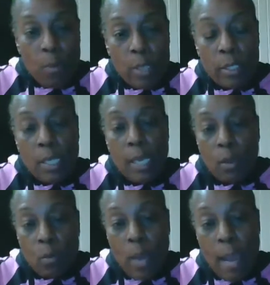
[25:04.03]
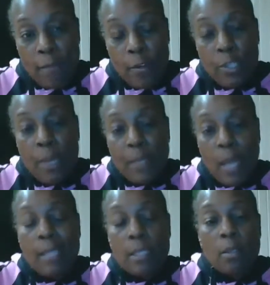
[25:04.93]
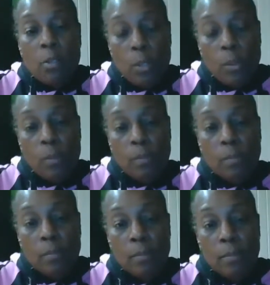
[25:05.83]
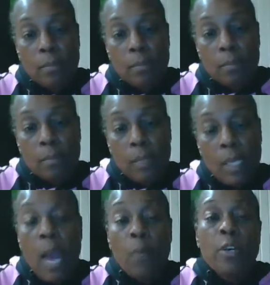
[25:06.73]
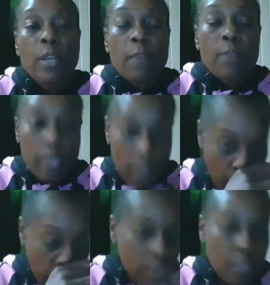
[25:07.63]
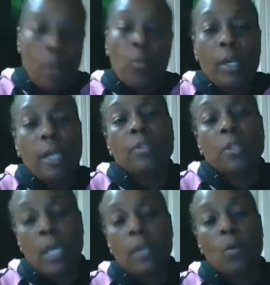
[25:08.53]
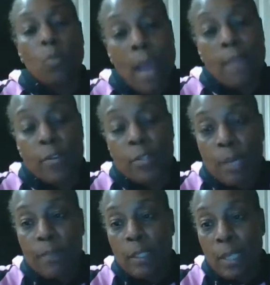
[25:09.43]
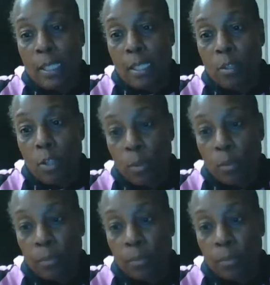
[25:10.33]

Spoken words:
want to take a rap for something I didn't do. And I would never encourage someone else to take a rap for something they didn't do.